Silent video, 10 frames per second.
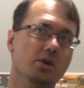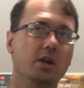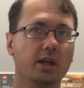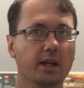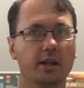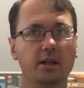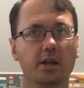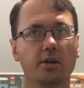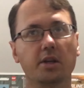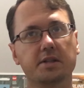So you can
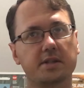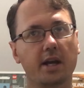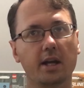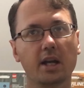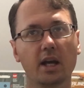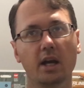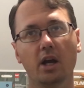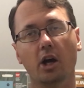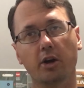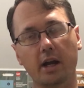get, you can say,
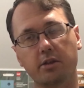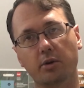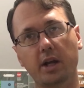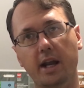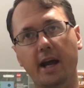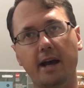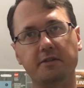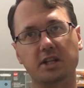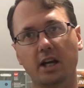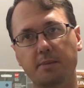okay,
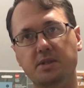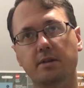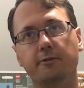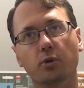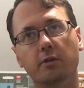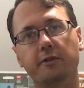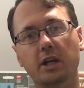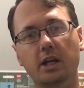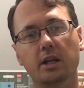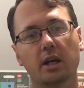3.5 times the 4
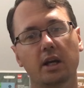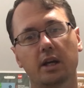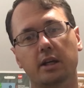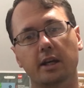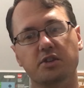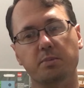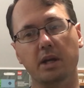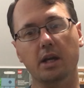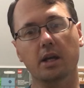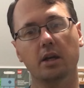feet
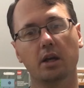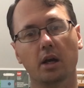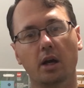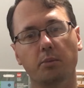gives me,